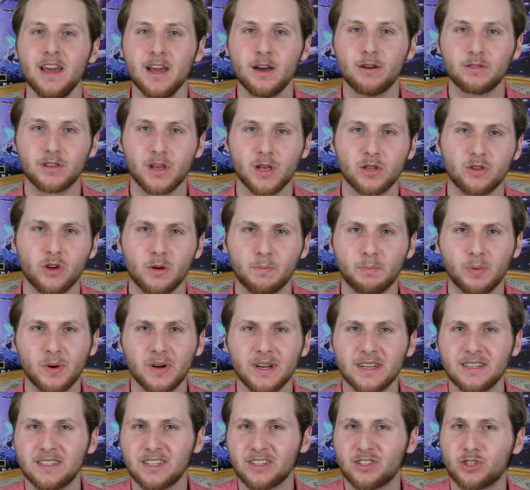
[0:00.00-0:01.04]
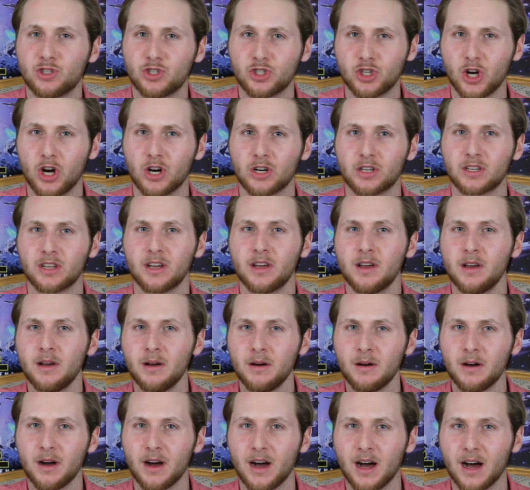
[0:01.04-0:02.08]
It was also a pretty disjunct
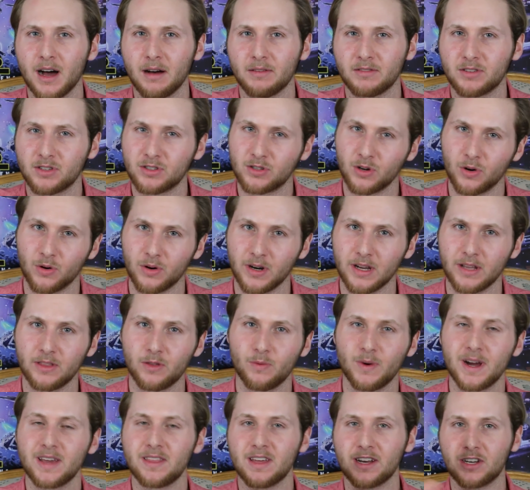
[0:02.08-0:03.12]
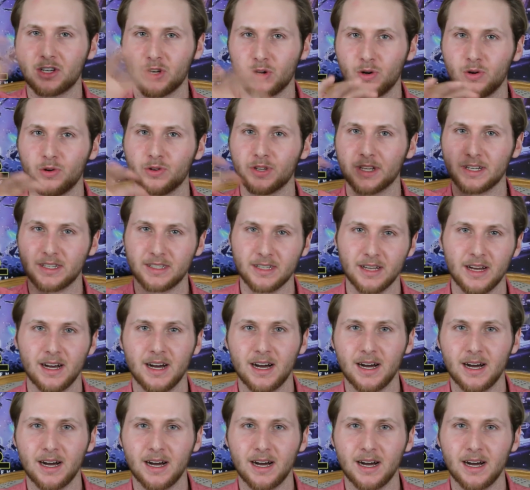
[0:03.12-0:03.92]
story, the way they told it.